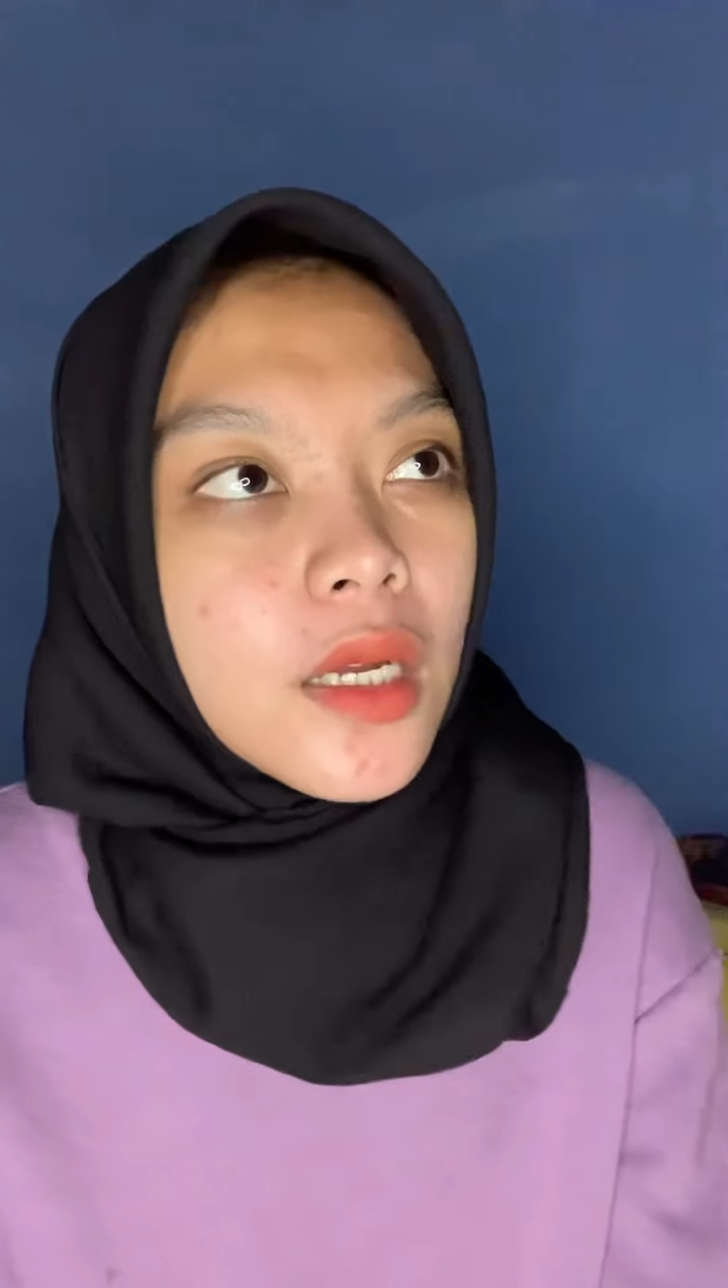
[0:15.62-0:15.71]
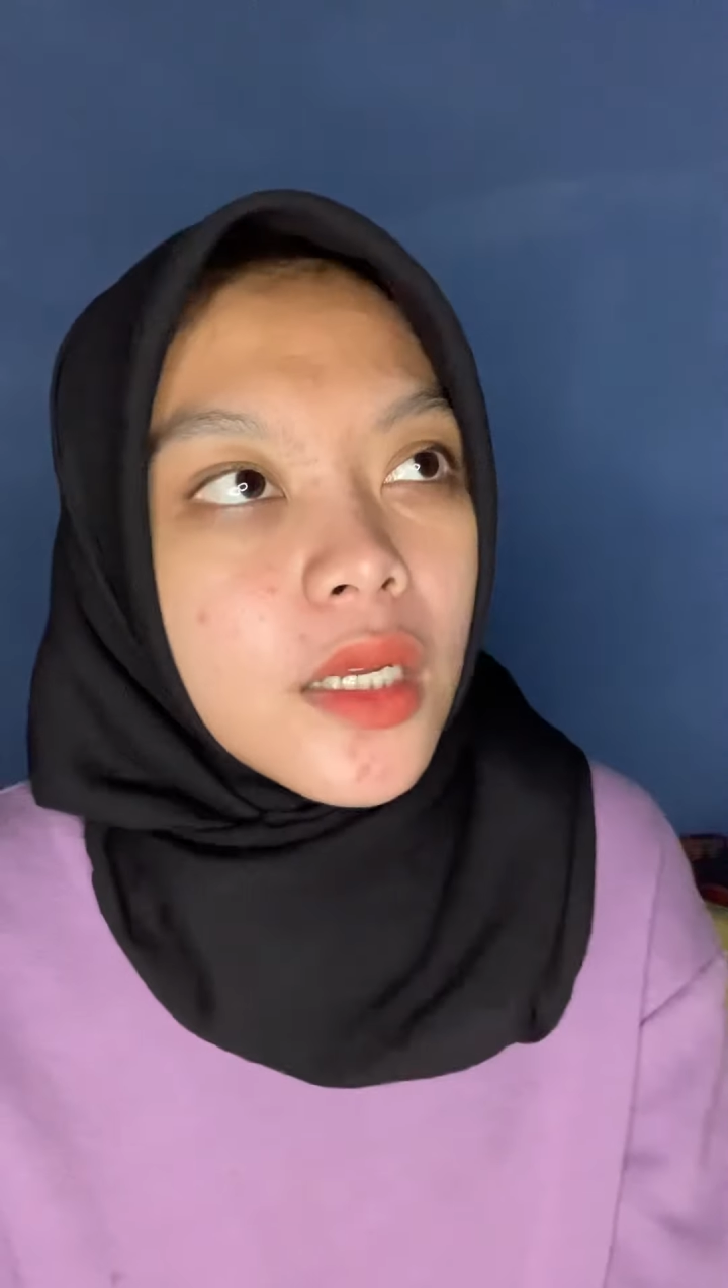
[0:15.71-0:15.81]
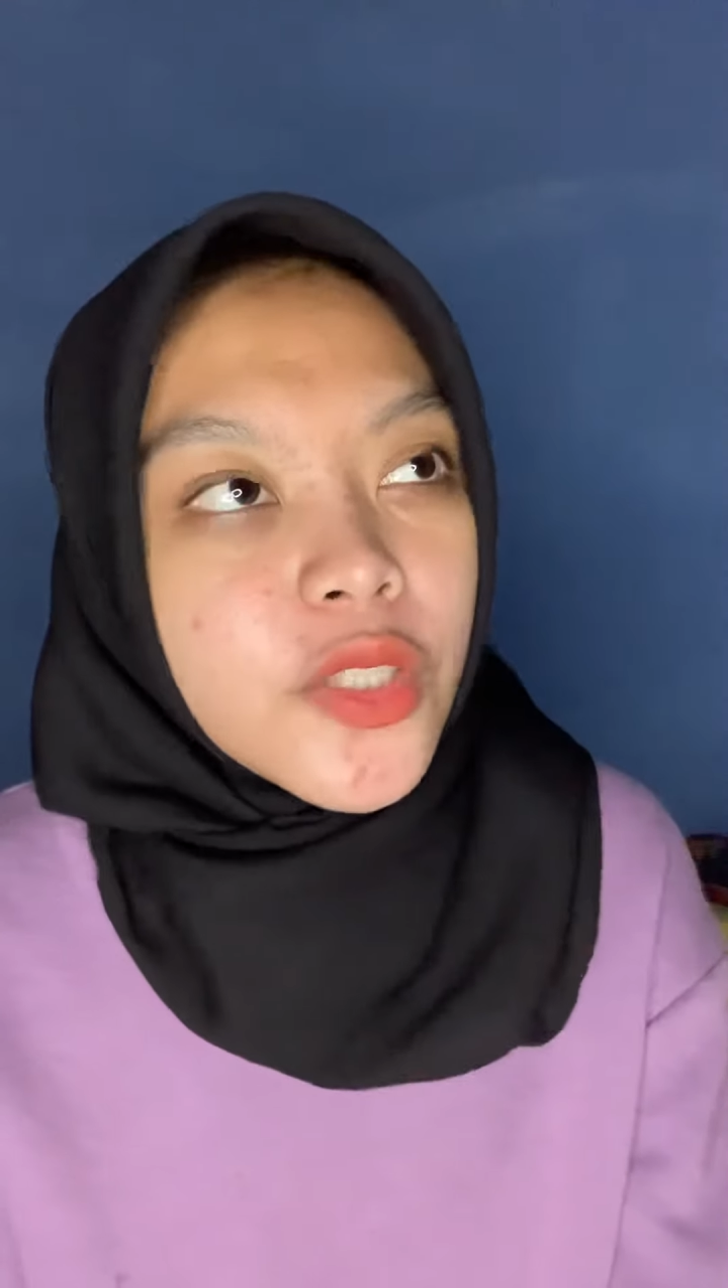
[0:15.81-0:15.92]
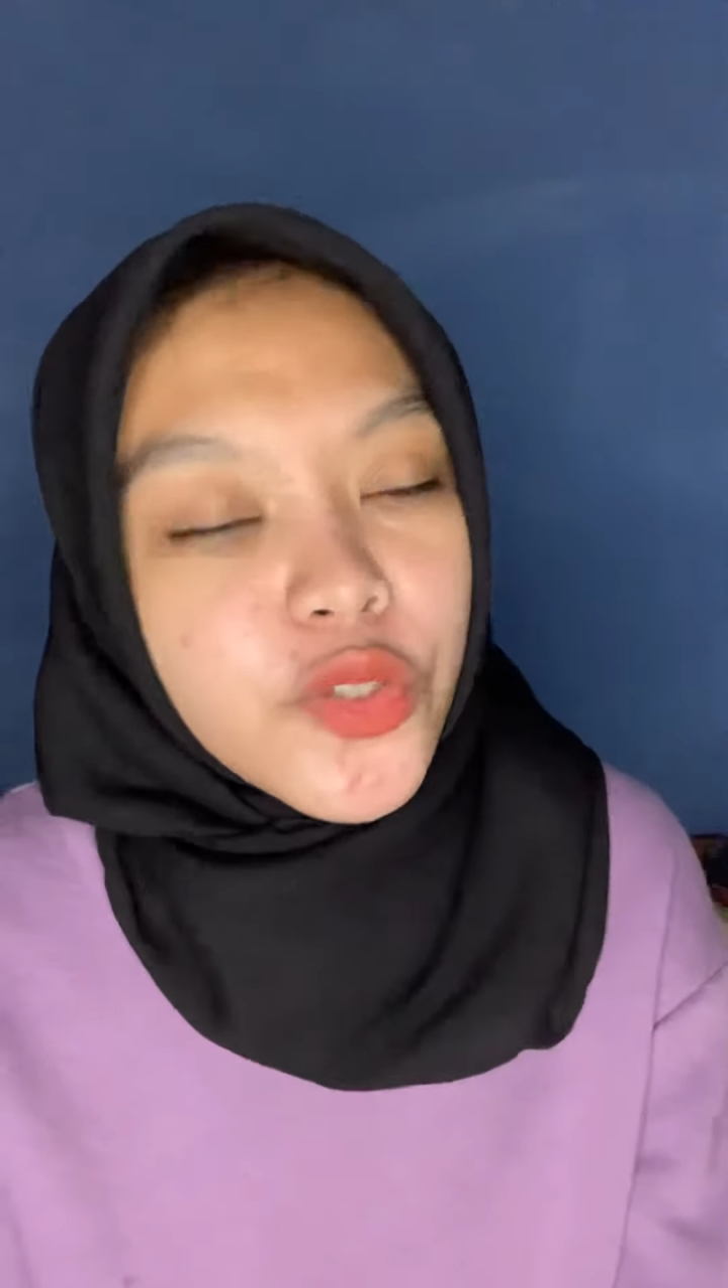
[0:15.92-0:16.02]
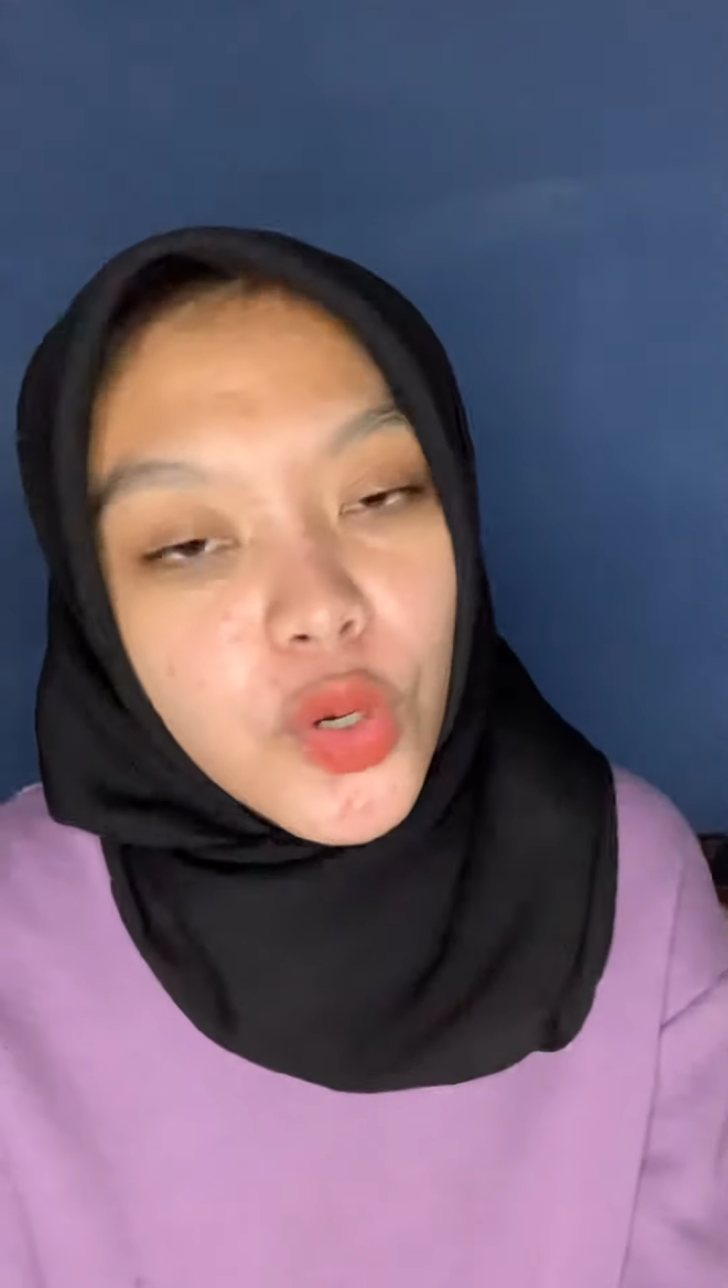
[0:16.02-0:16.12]

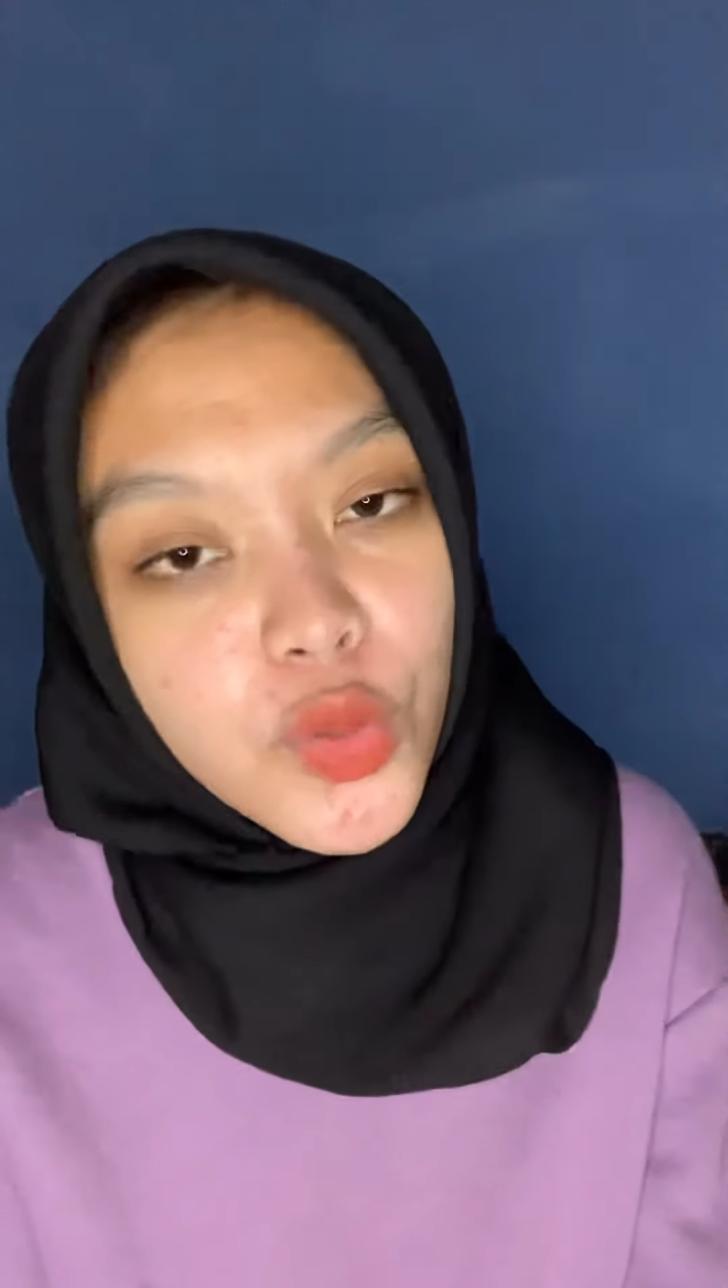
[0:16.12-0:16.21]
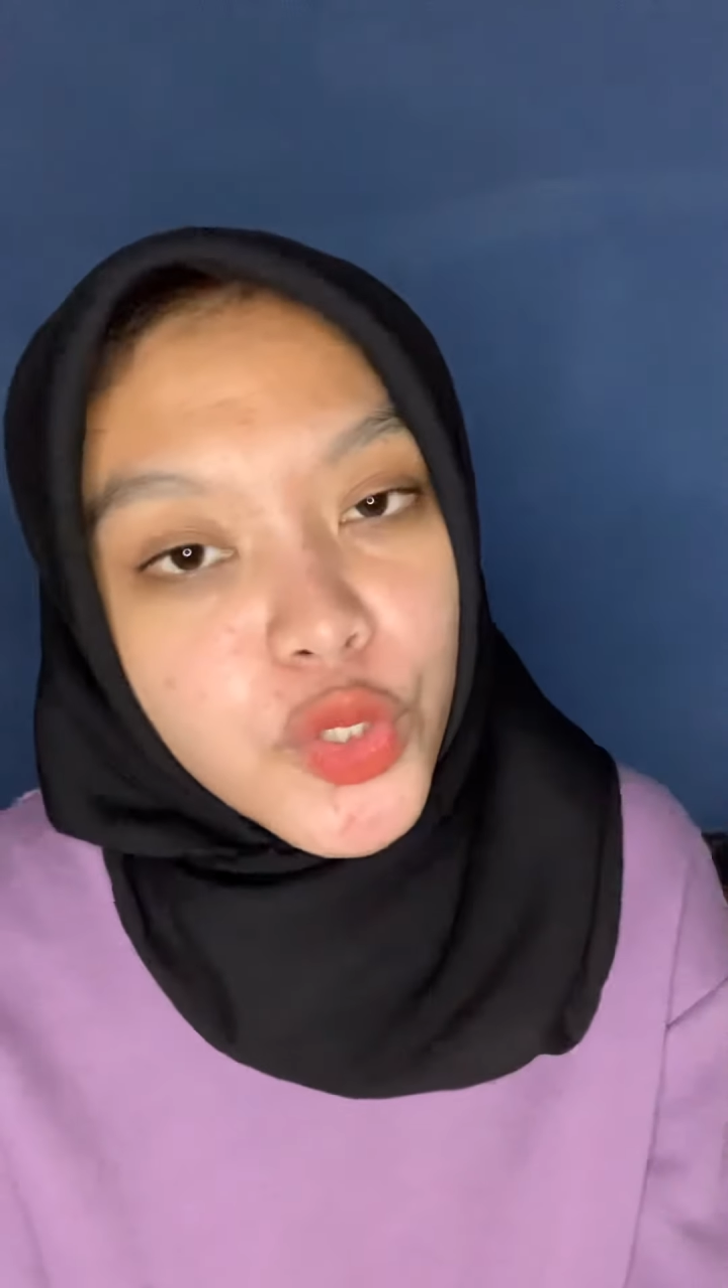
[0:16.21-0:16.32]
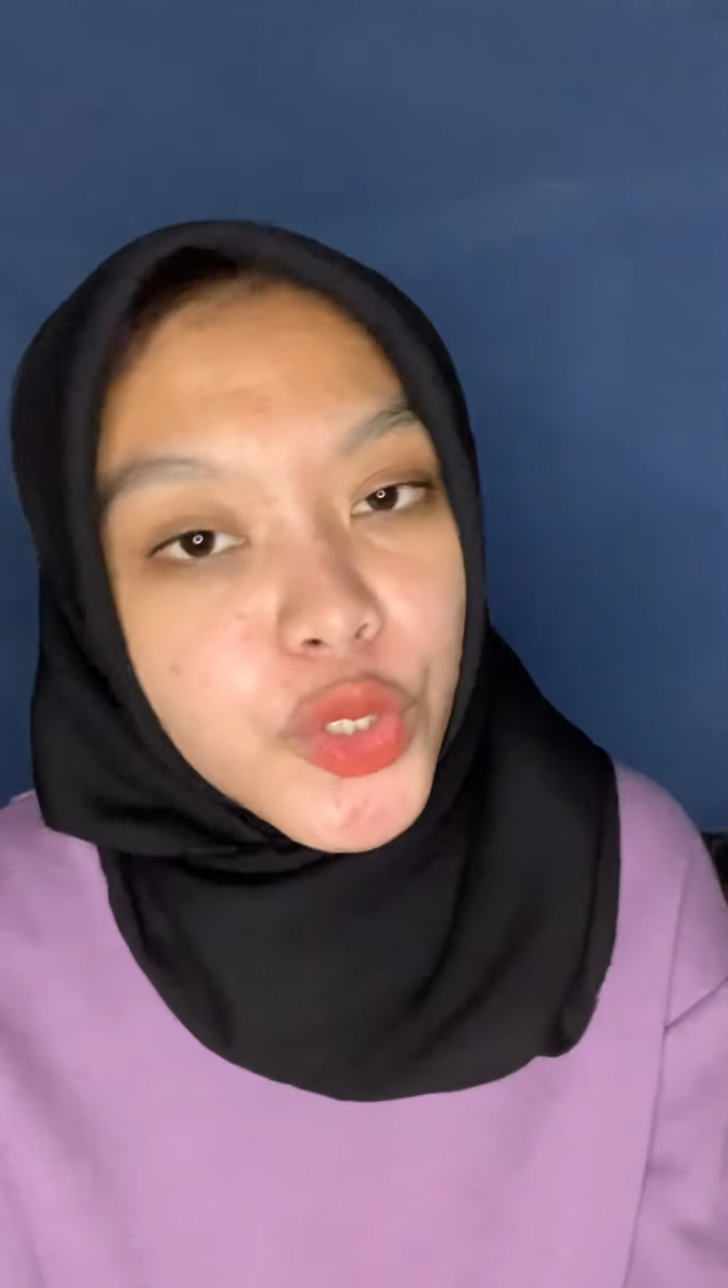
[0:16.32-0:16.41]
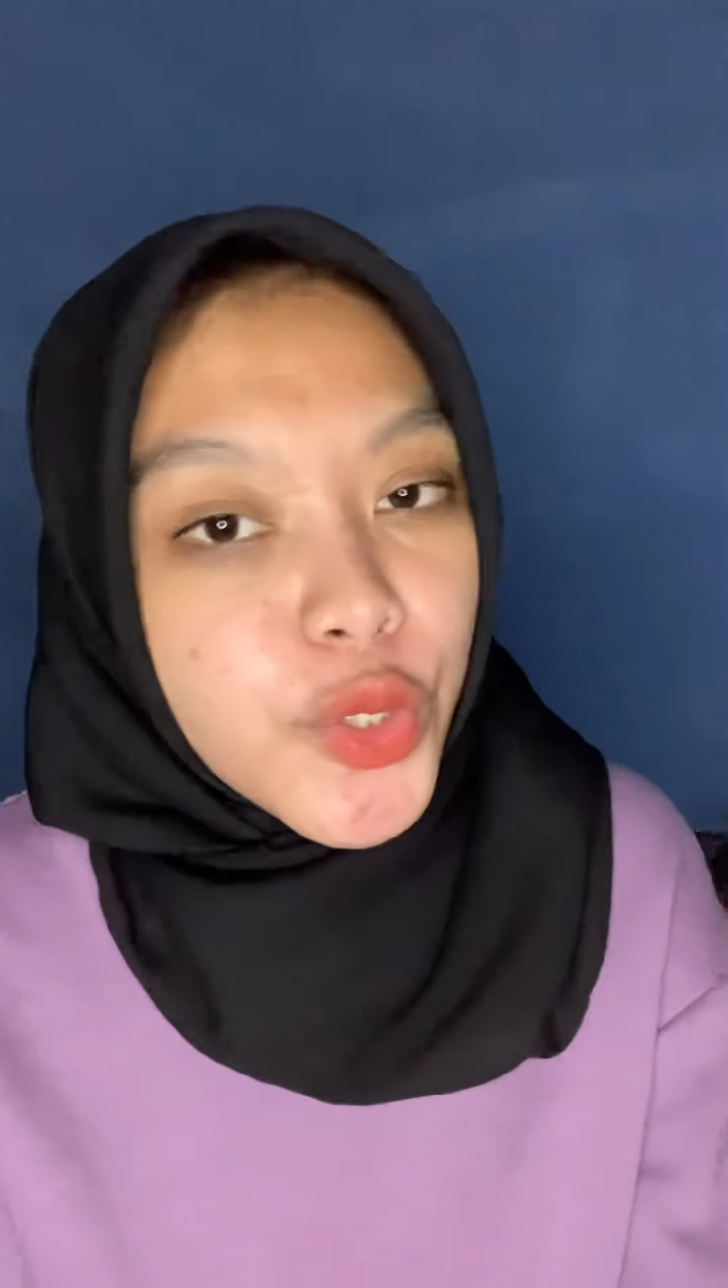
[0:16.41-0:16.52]
introduce